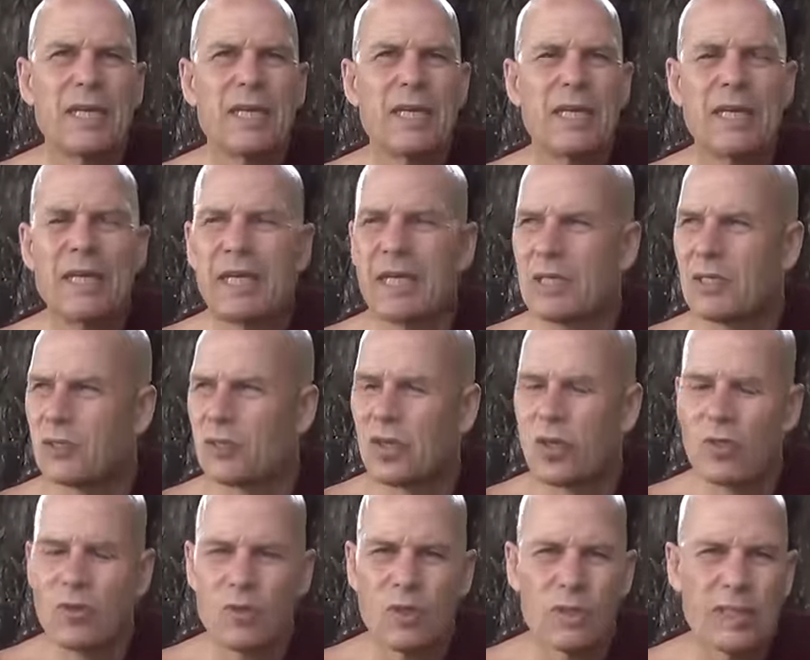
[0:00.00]
Uh,
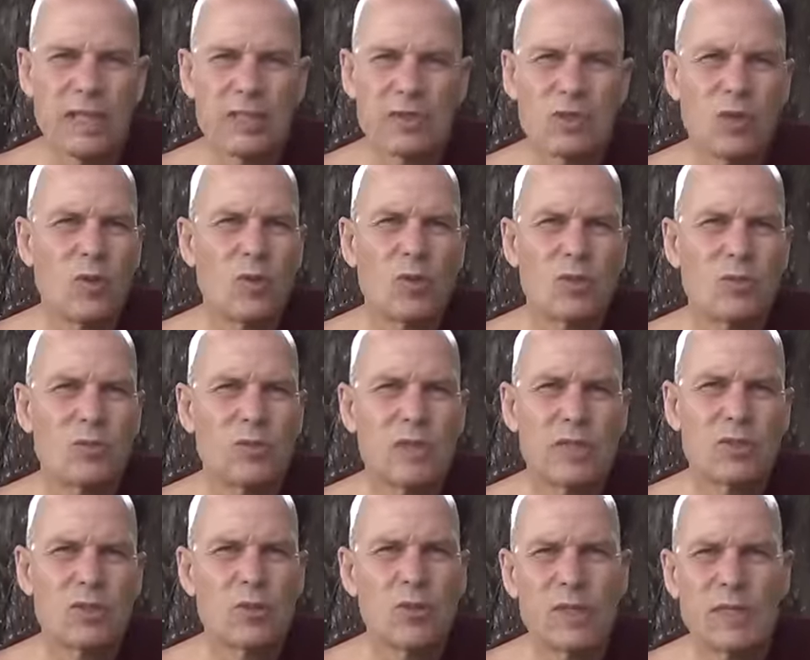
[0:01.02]
so there's no,
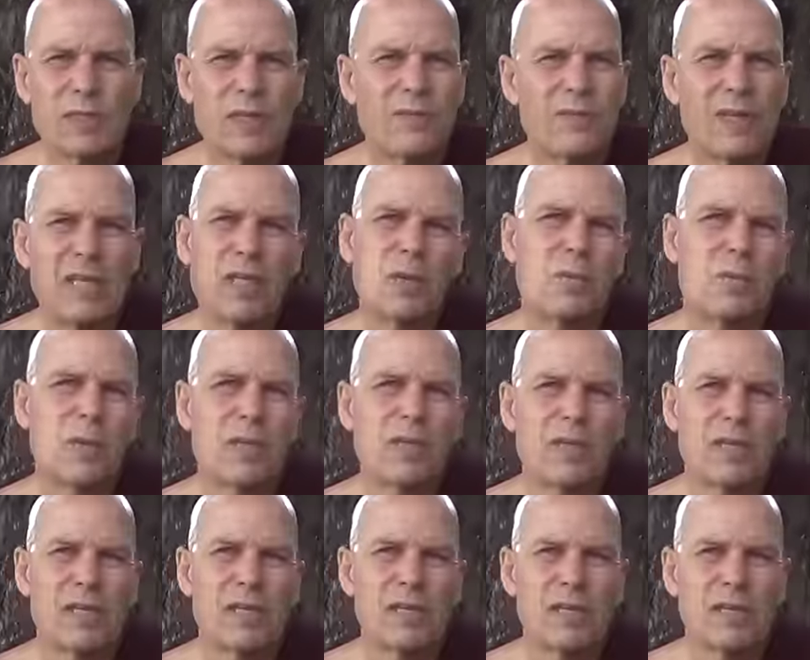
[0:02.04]
there's no intervening
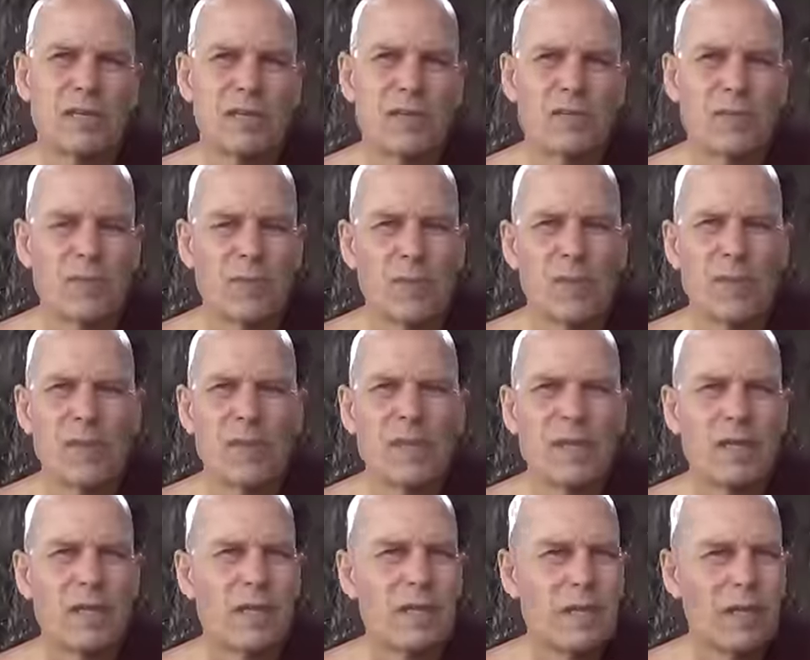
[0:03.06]
period.
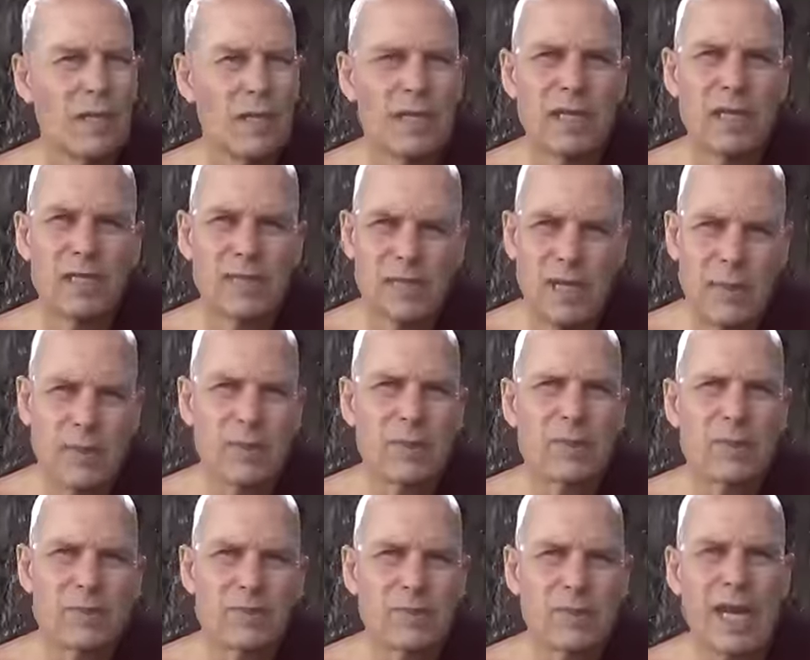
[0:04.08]
It
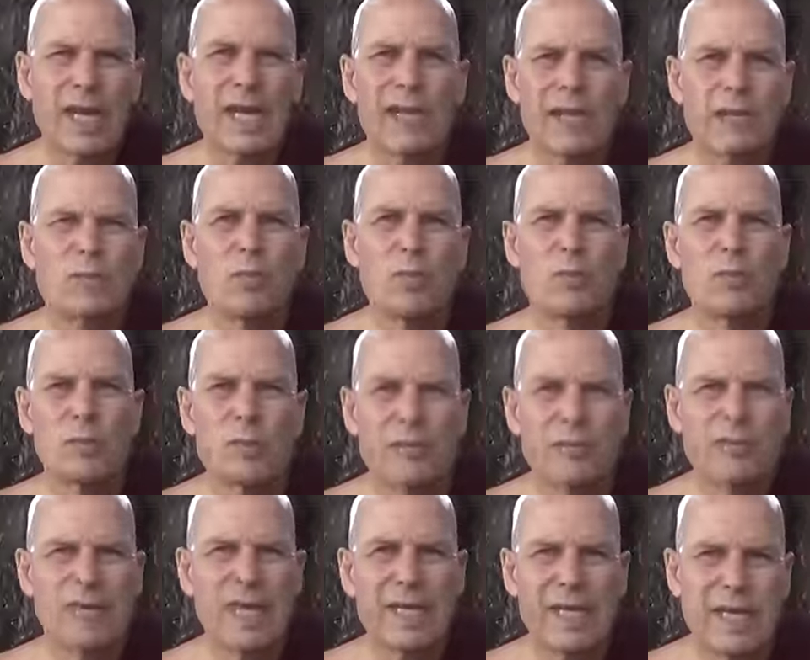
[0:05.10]
happens right at the moment,
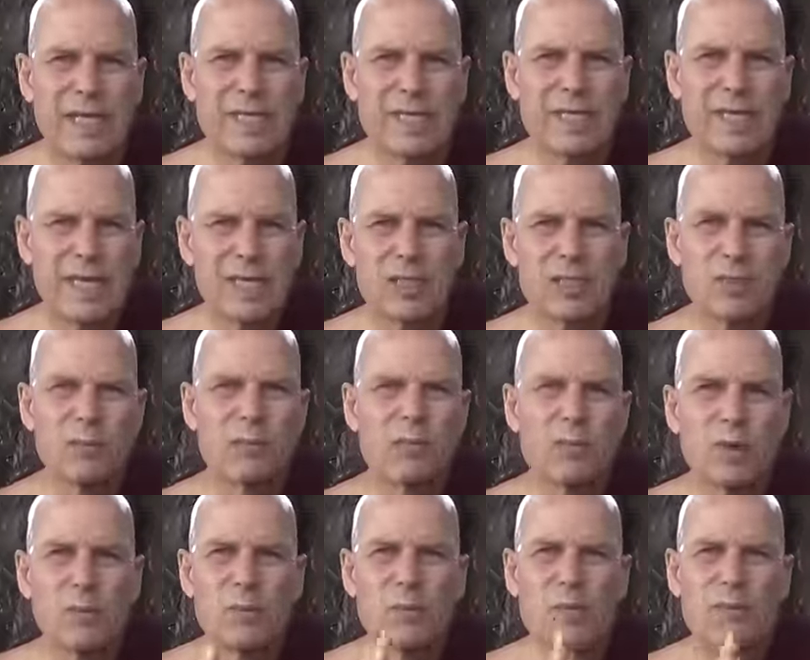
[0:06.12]
right at the next
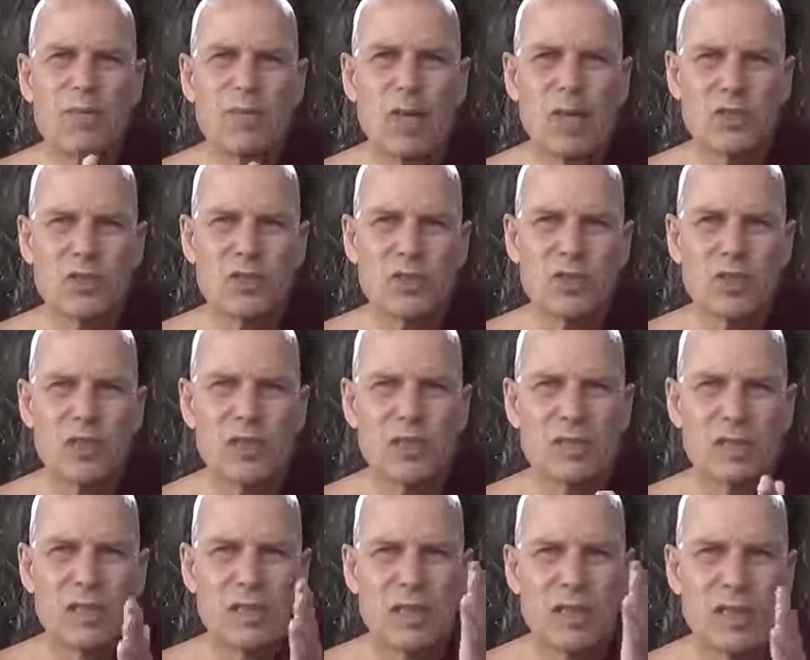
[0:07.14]
moment of
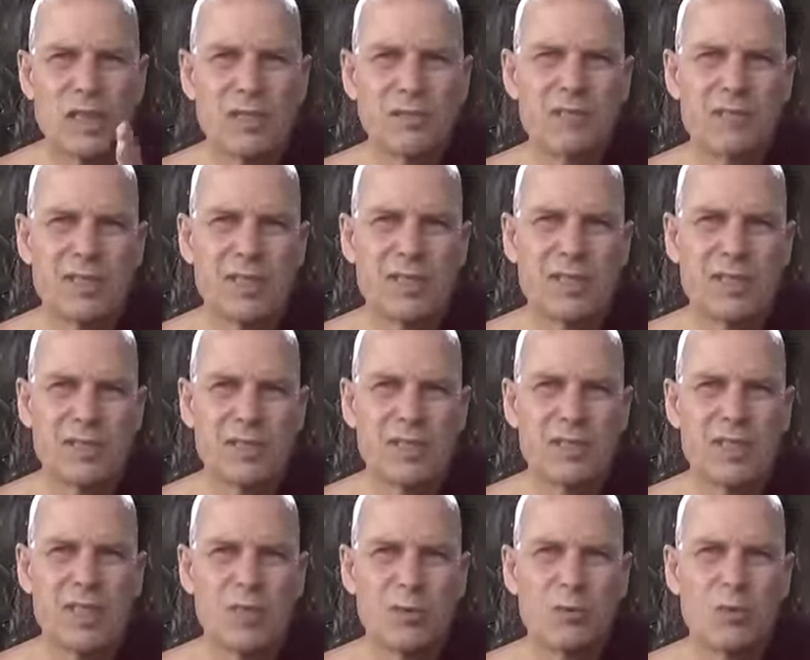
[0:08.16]
consciousness. It's just as a
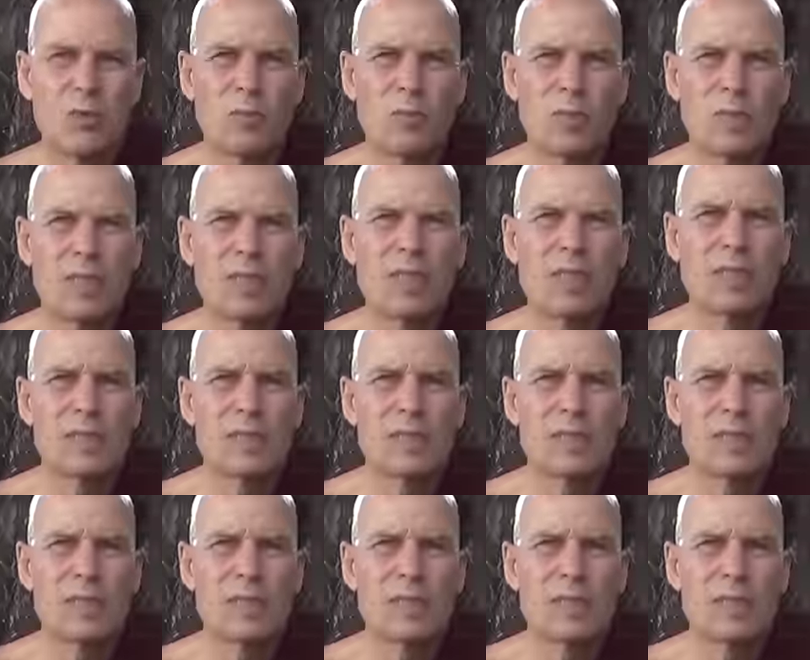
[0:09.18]
death moment.